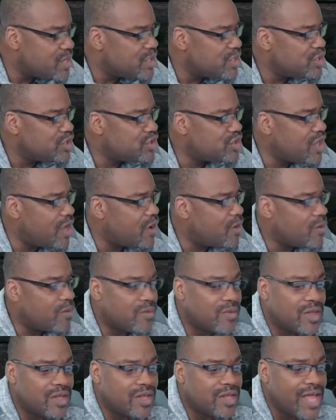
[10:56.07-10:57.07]

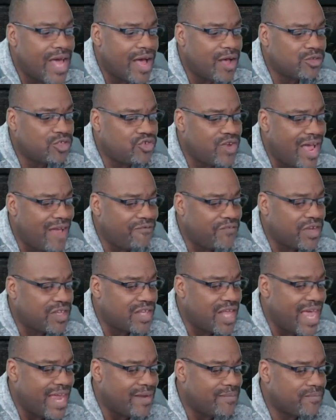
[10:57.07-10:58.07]
So, our traffic
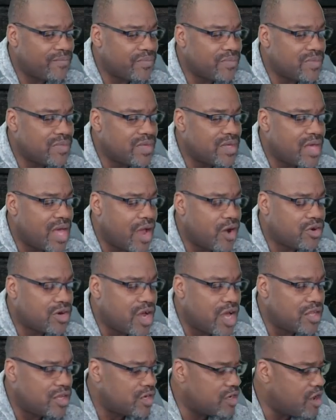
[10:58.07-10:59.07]
light, our
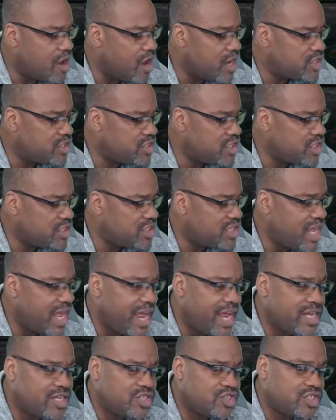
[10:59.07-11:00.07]
color guard,
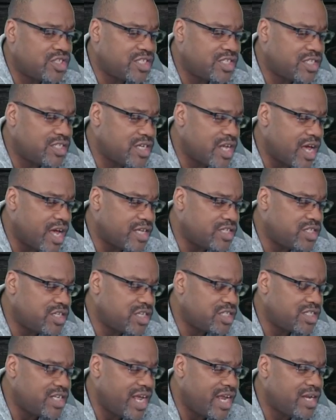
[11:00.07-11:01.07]
six-day, uh,
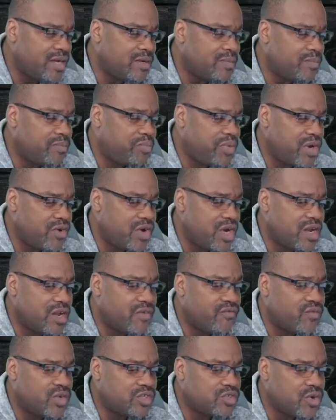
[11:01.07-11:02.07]
six-day period
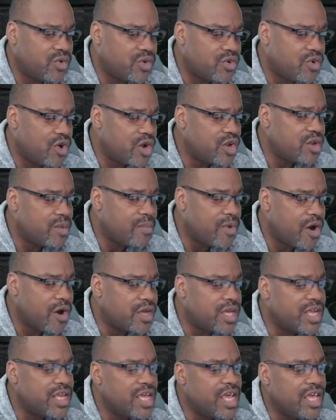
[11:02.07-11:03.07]
of what's going on in the
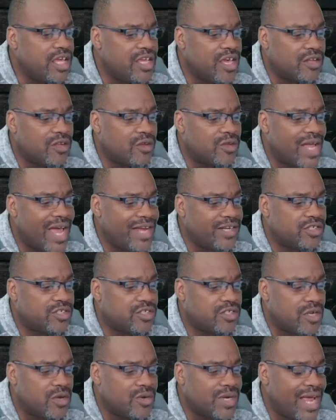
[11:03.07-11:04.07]
market. Yellow light,
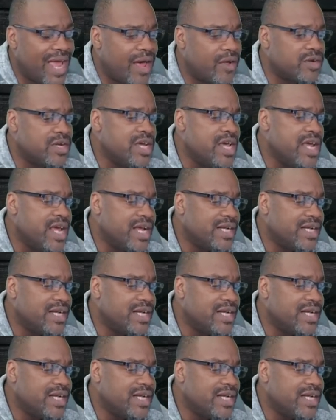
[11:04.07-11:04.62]
slow down.